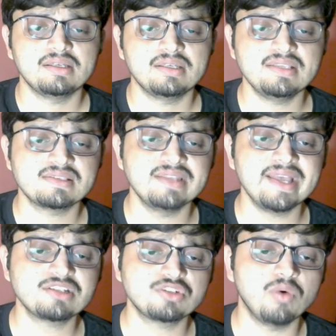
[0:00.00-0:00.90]
His
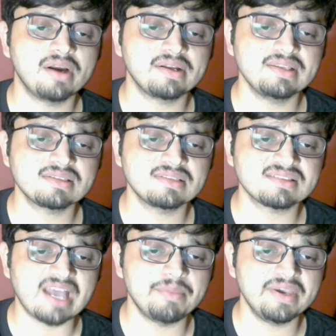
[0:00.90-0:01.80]
next work is The
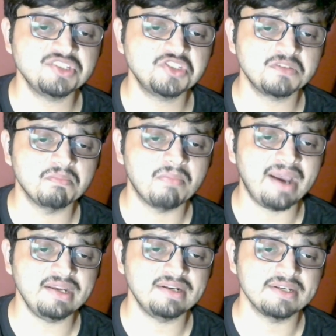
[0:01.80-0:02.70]
Savage
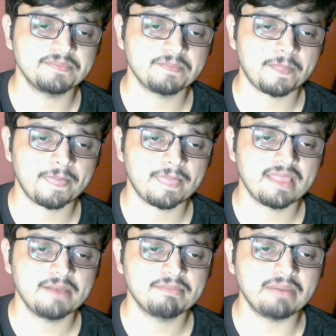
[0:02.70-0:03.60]
Mind,
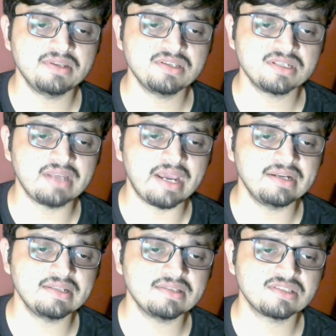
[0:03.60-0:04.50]
published in
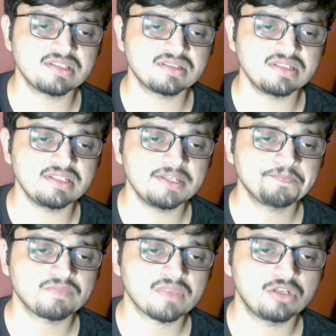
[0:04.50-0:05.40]

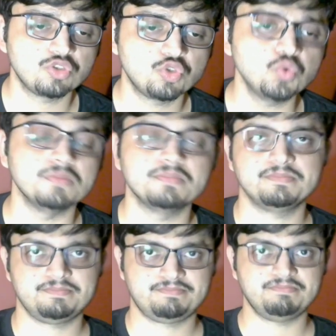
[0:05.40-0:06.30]
1962.
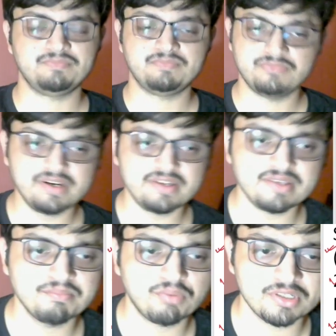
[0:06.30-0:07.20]
Very
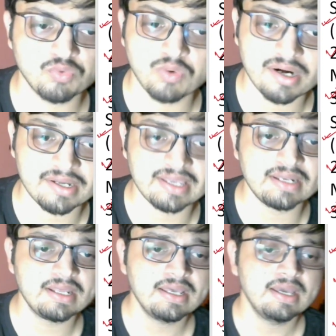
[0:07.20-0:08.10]
important work
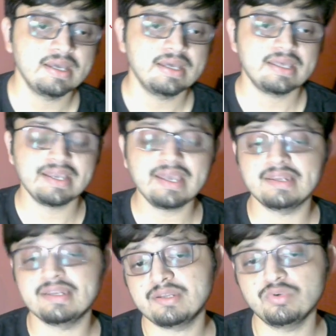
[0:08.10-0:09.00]
again.
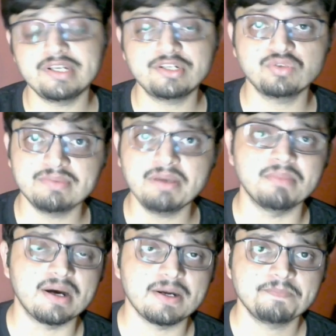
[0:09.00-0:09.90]
Again, we need to
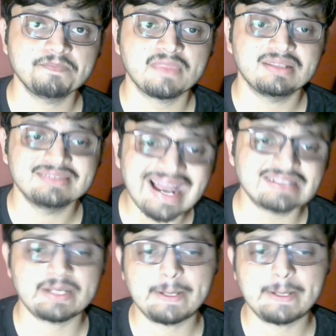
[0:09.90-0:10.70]
remember that